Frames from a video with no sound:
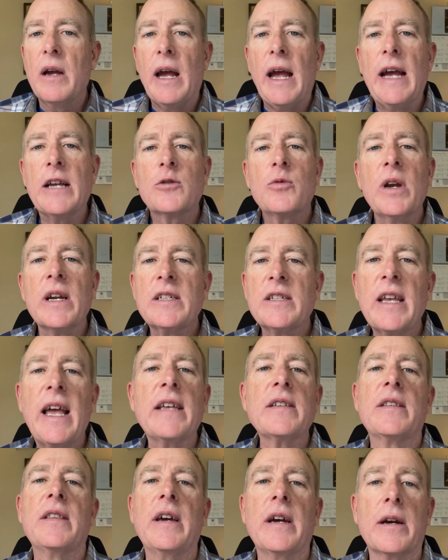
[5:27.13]
As Ric
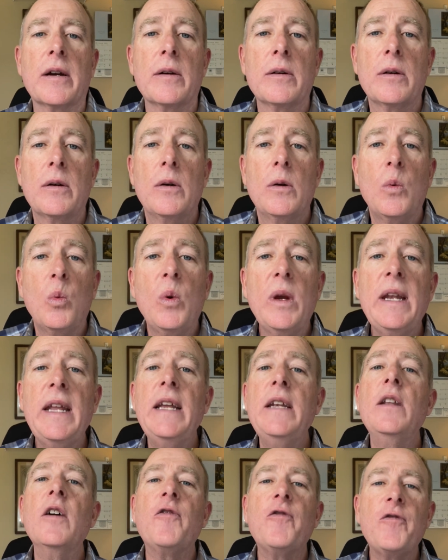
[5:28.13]
says there, we
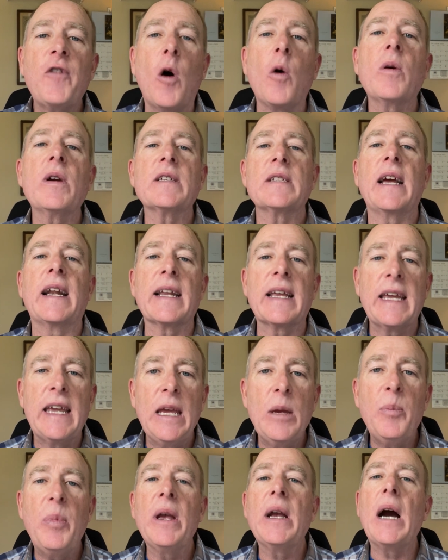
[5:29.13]
need to focus on
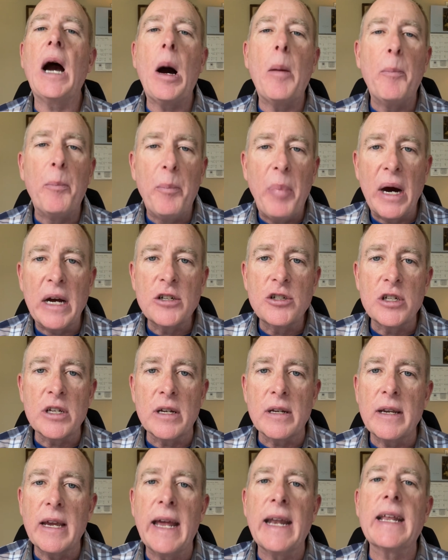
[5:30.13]
keeping a
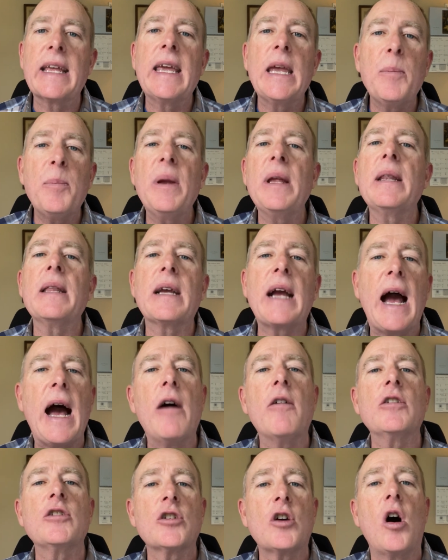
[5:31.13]
budget and keeping
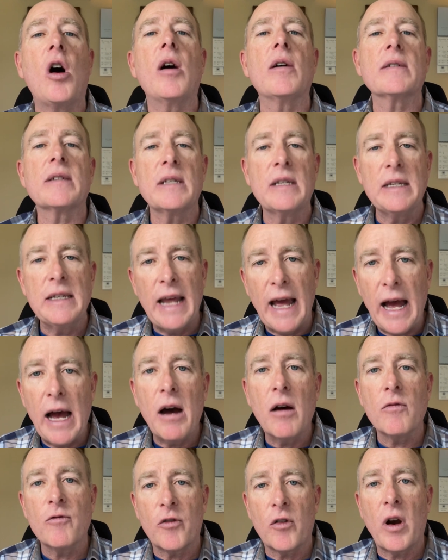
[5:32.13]
college costs
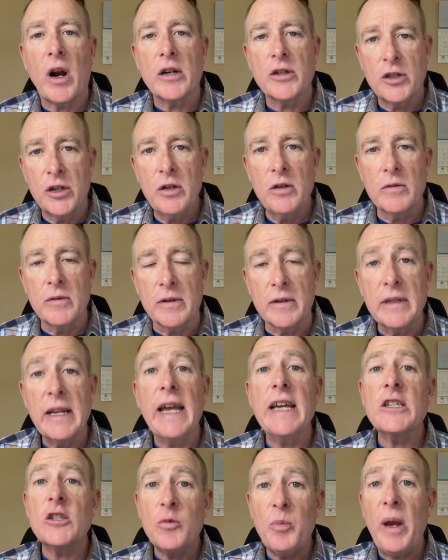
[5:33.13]
down for our children,
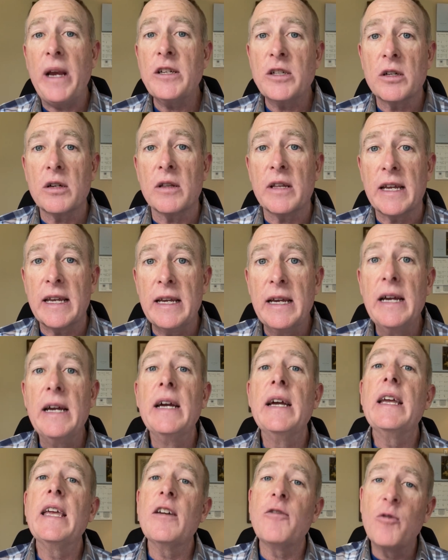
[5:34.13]
especially
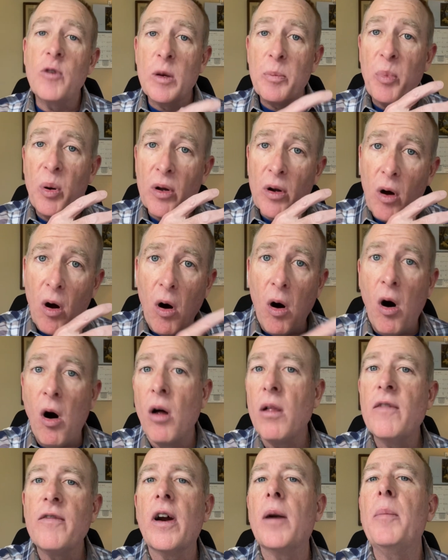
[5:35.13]
if we put
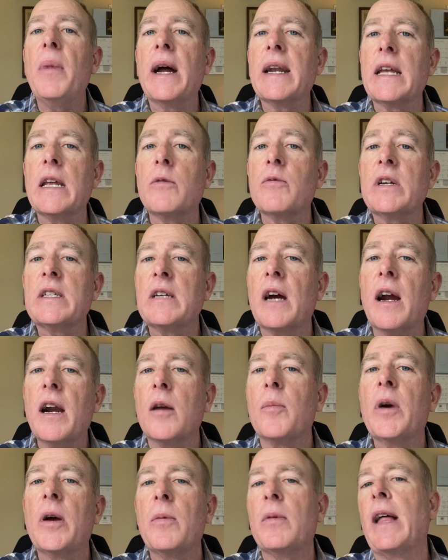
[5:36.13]
all of our money in
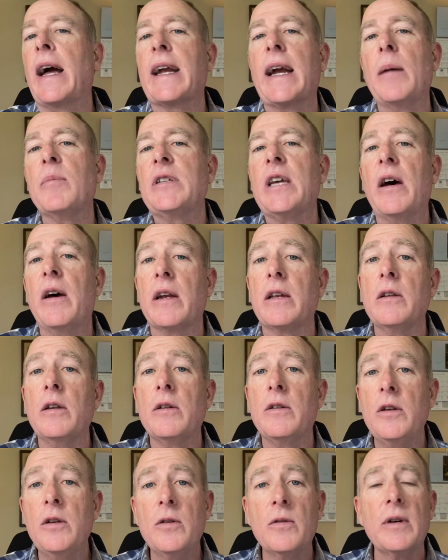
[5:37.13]
retirement, like I'm telling you
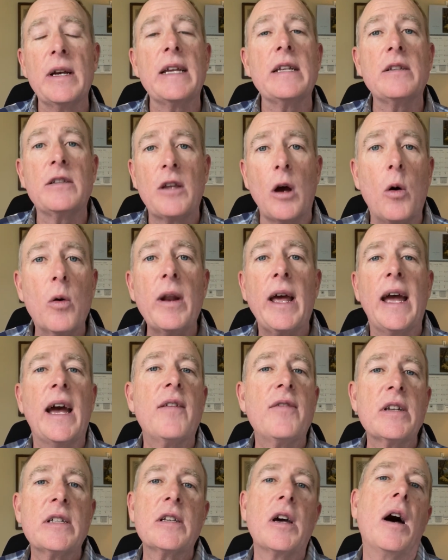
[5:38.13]
to do, and don't
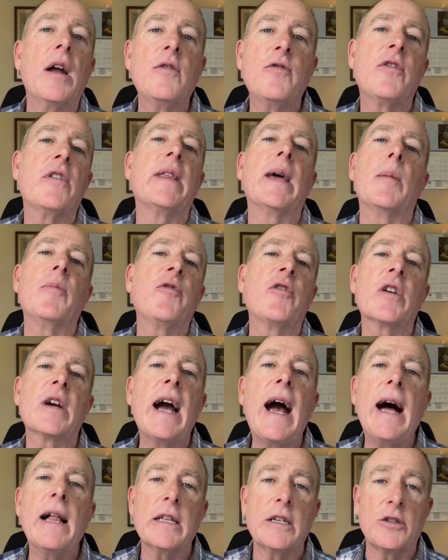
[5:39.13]
have a ton for them for
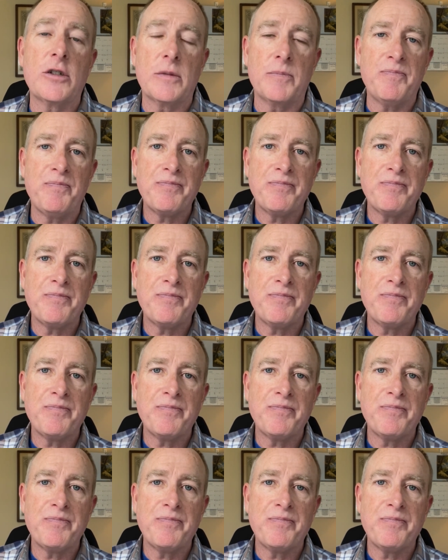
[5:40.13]
college.